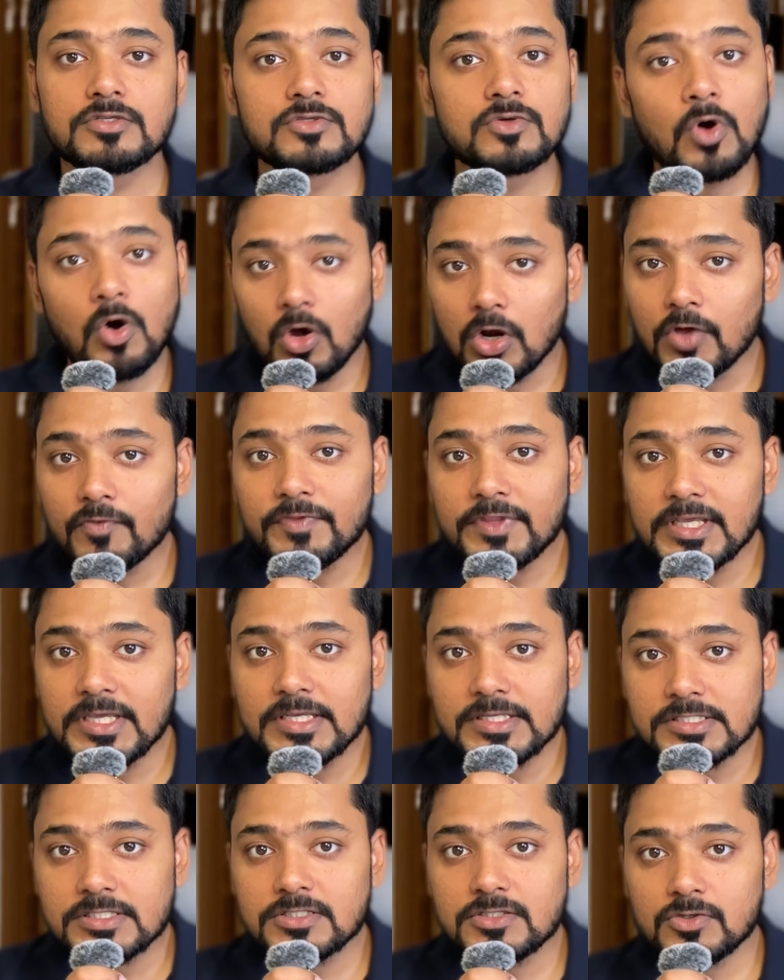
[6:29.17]
So all of
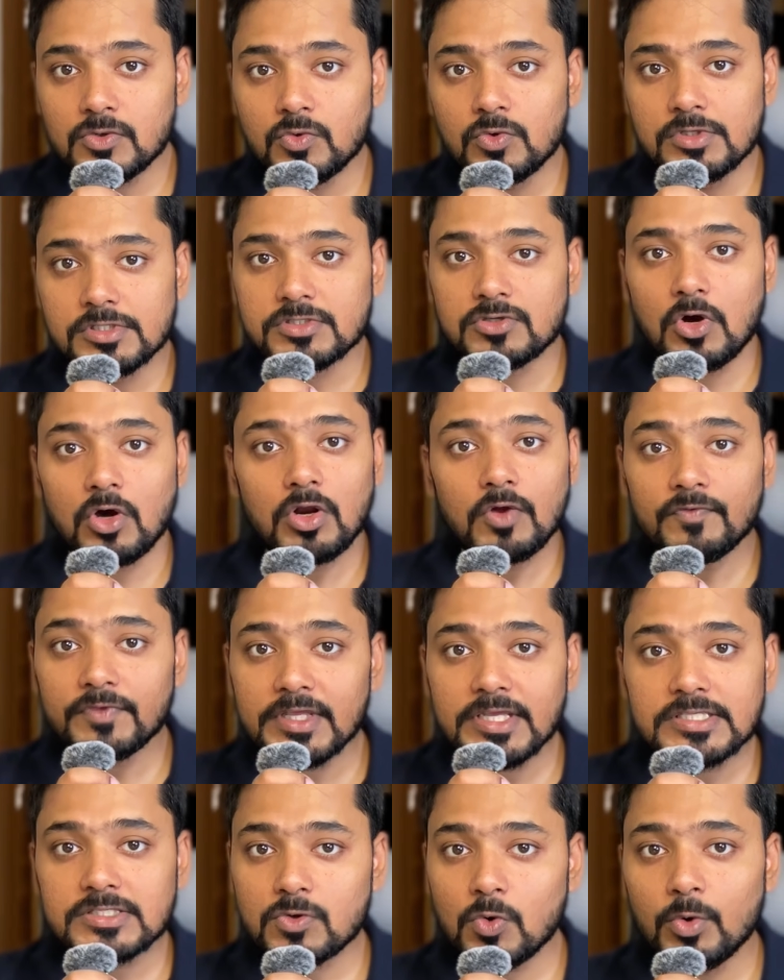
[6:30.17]
these tools, all of
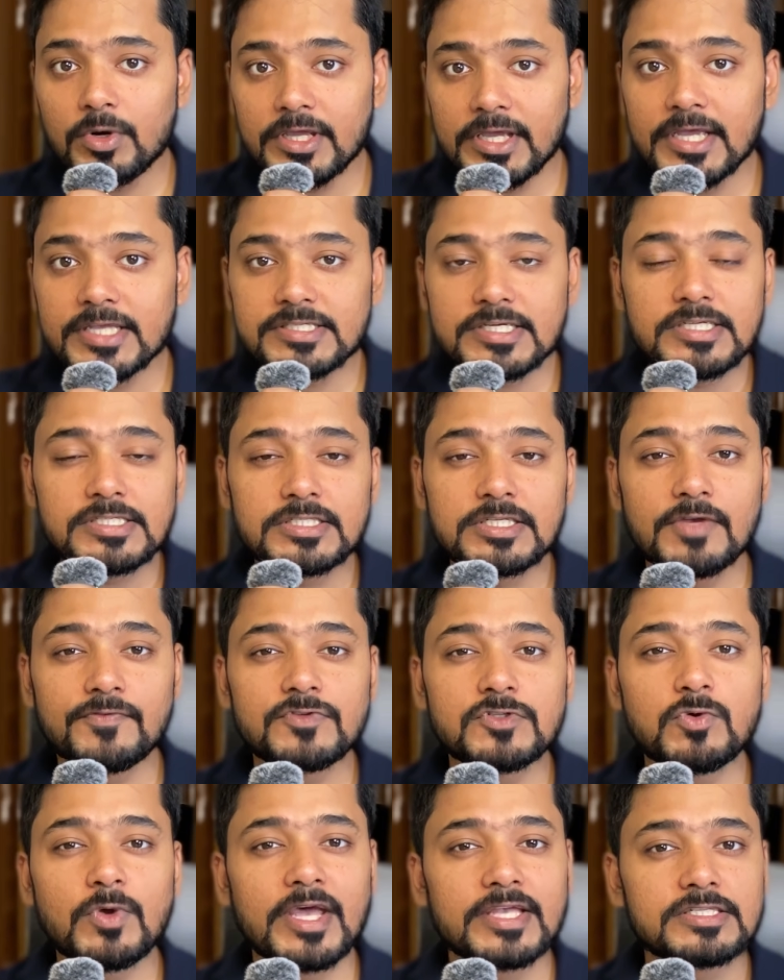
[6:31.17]
these coding agents
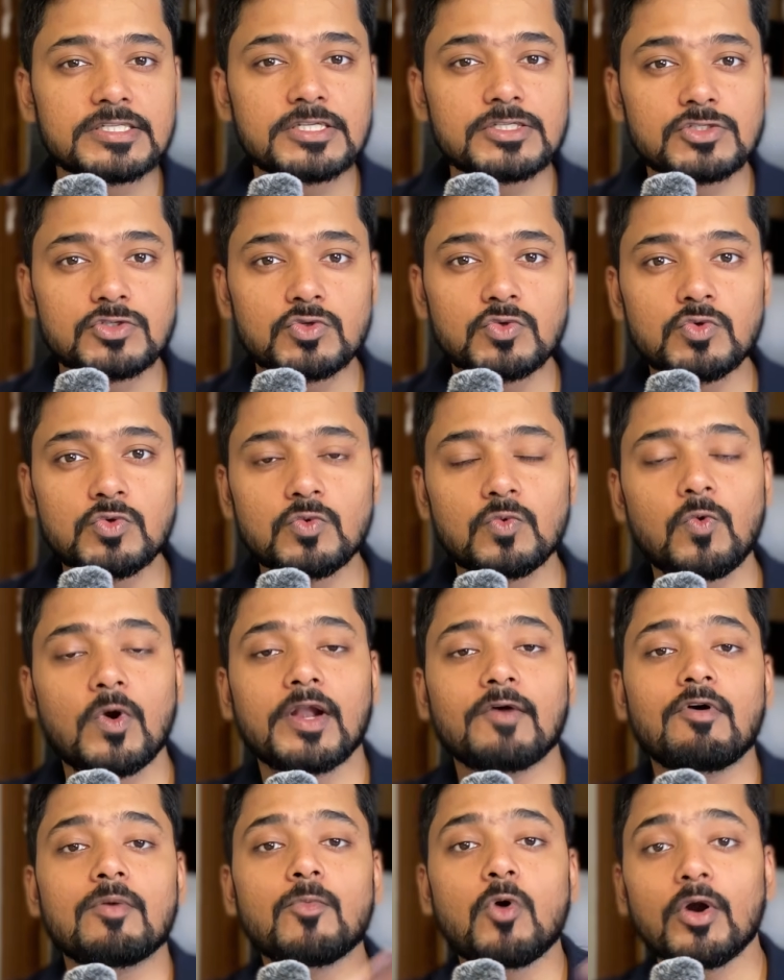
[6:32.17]
gives you access to
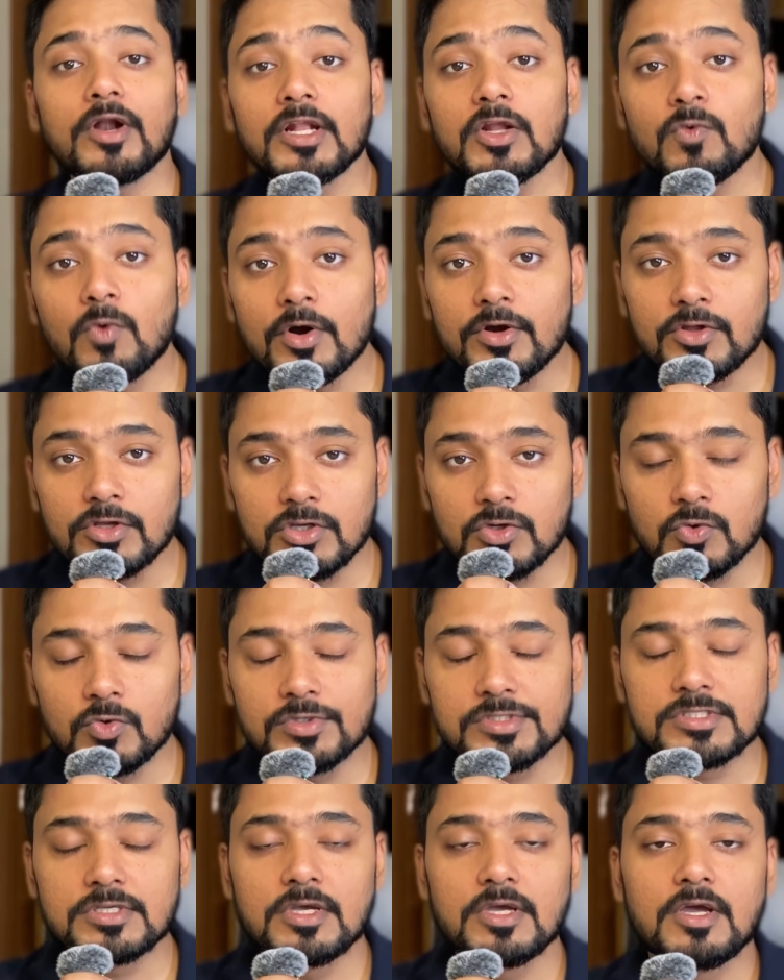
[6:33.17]
whatever model you want to
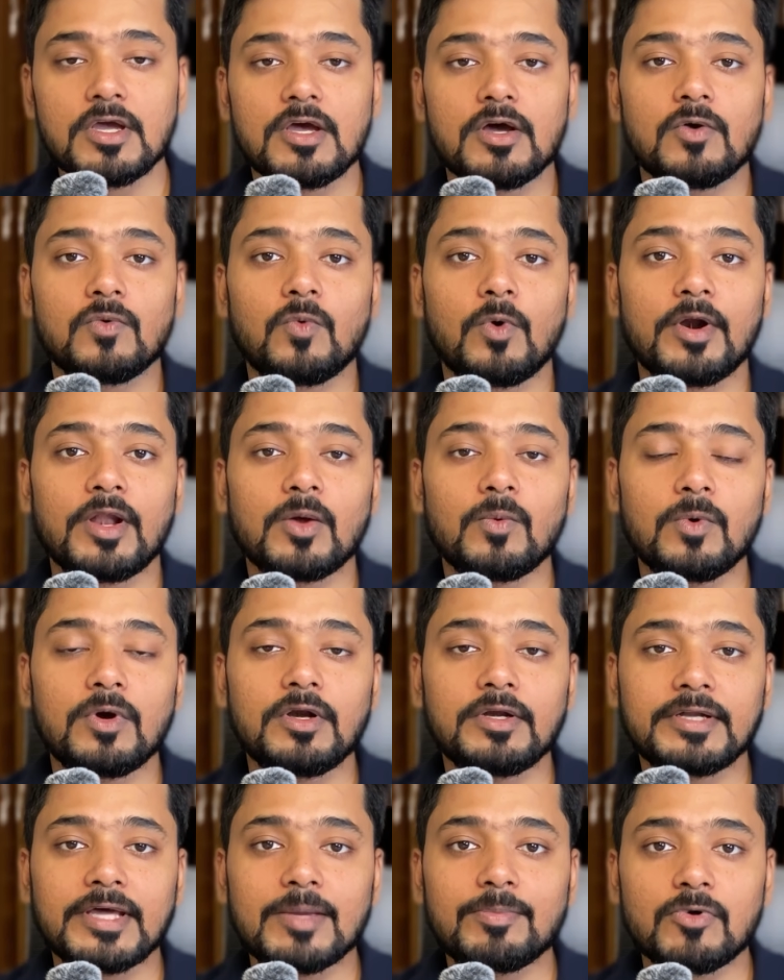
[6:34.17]
use,
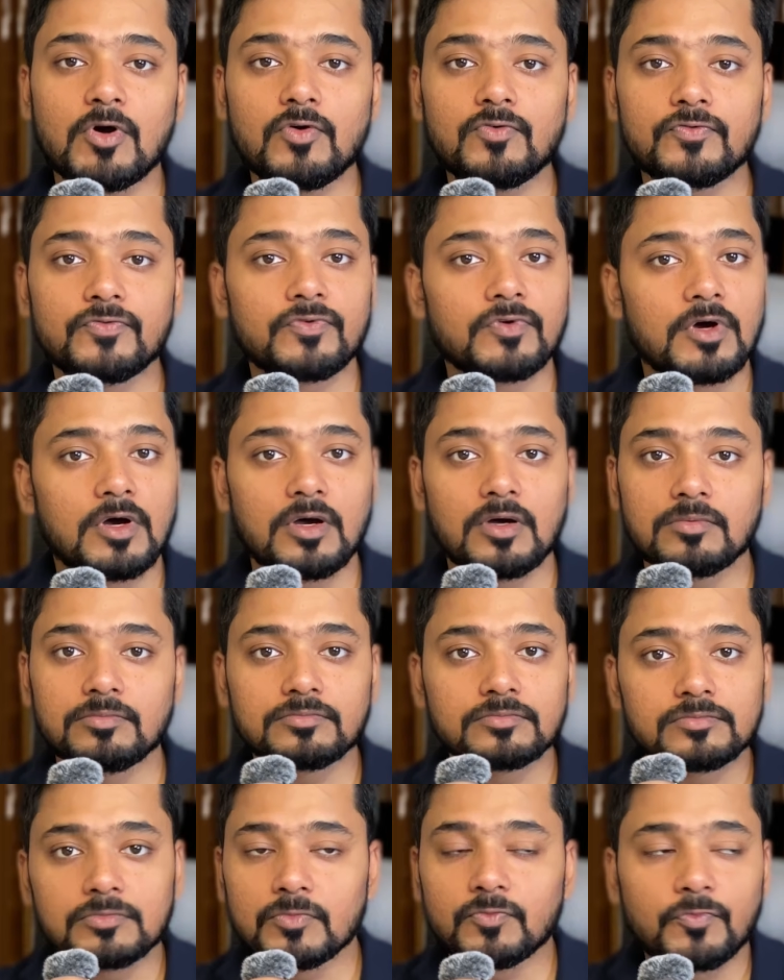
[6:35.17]
whatever type of
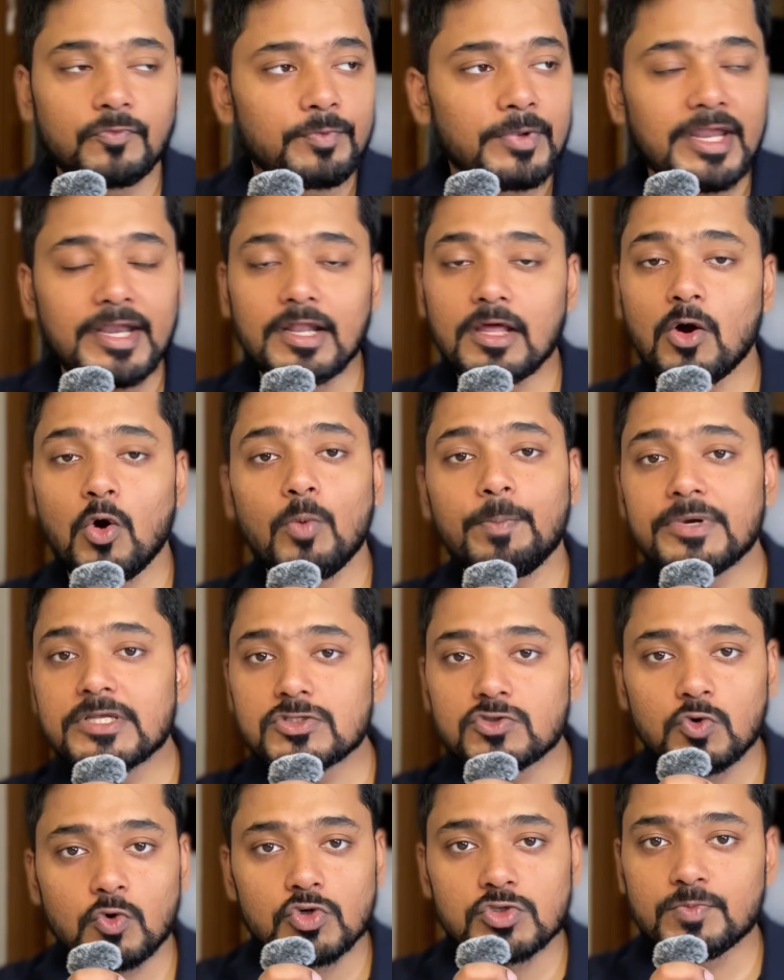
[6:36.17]
be it an open
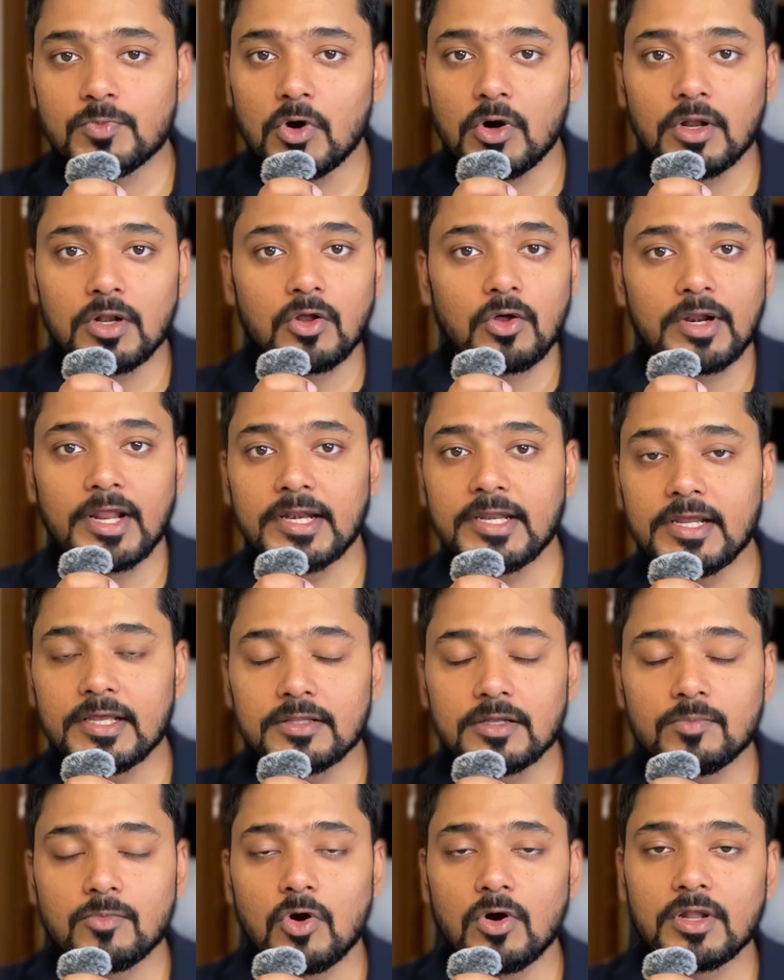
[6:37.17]
source model or any
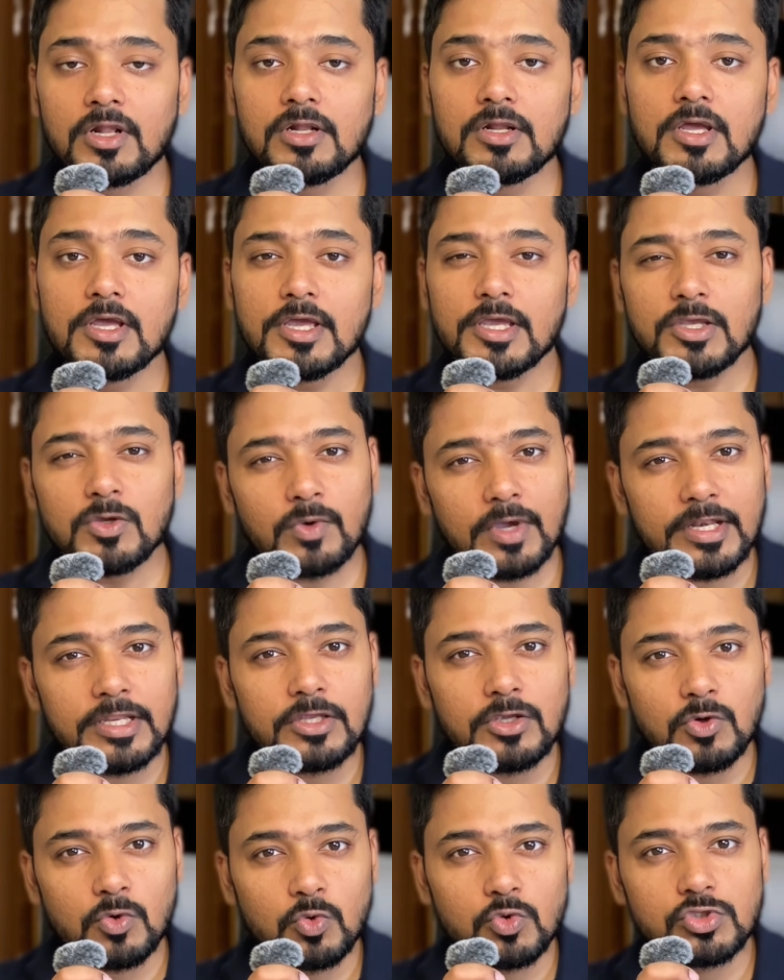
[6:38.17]
other model, you can
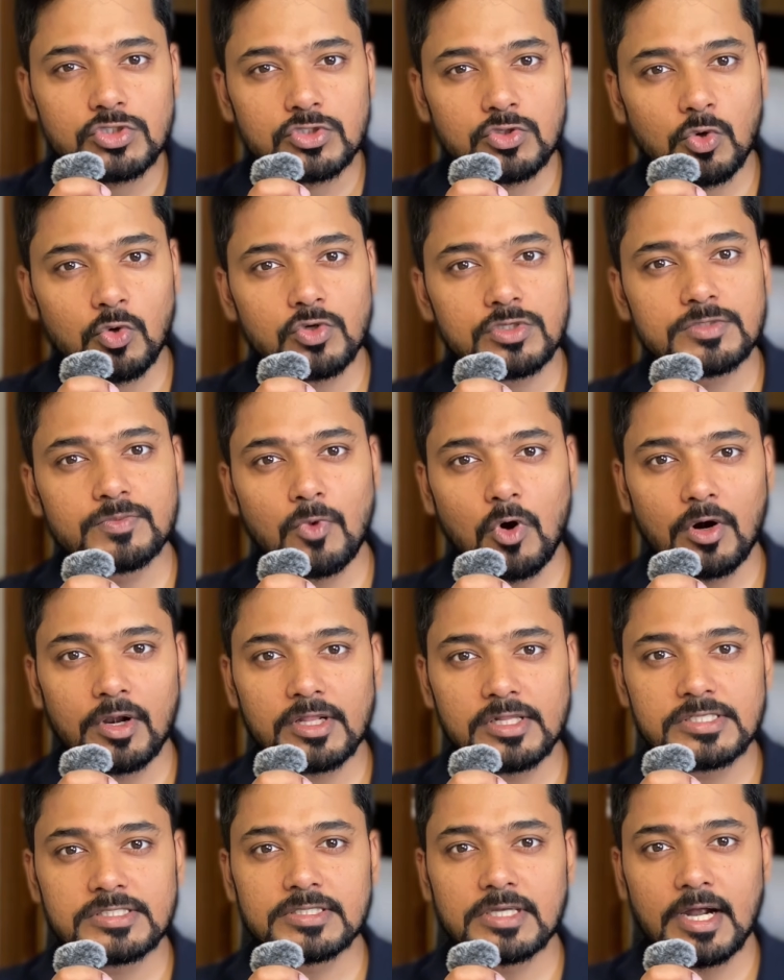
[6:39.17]
use those
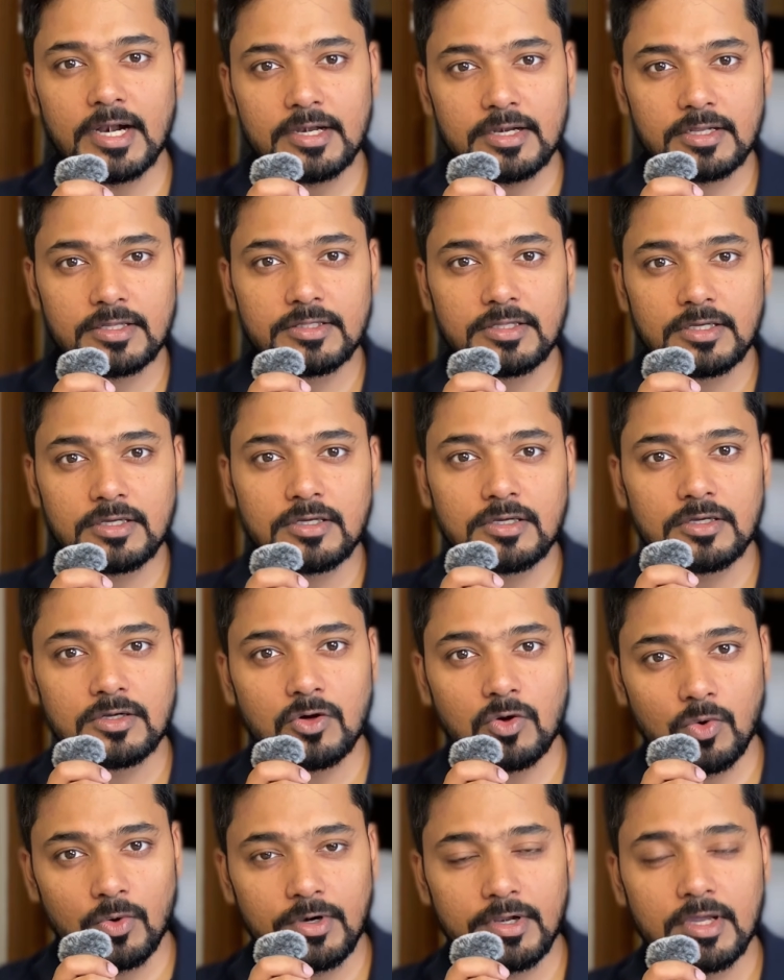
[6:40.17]
models under the
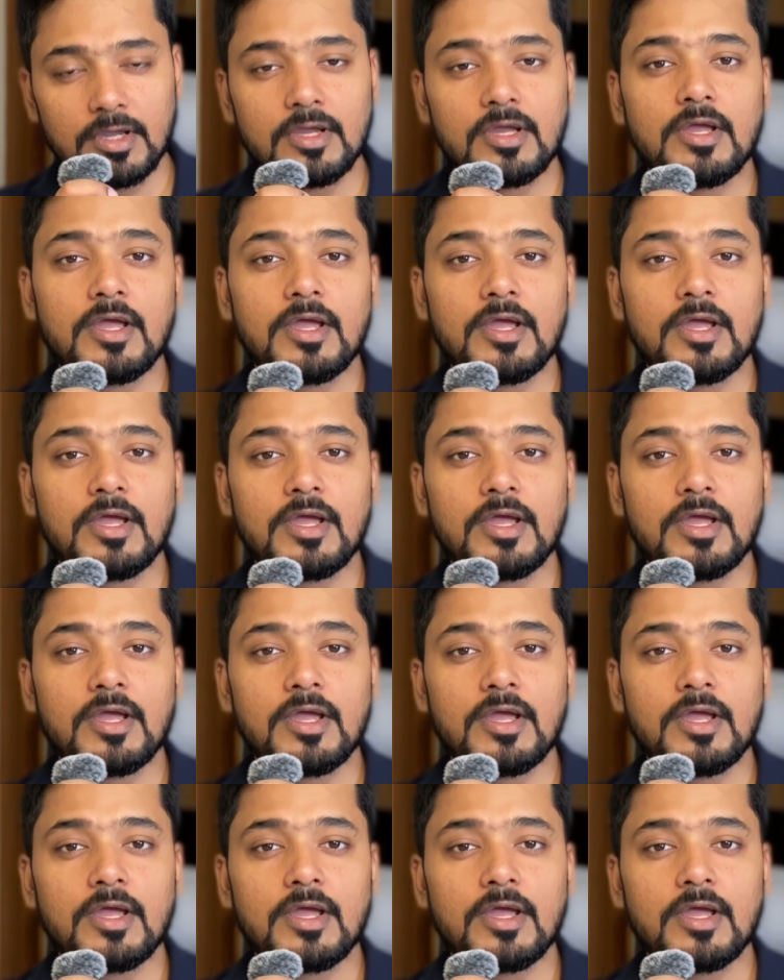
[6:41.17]
hood.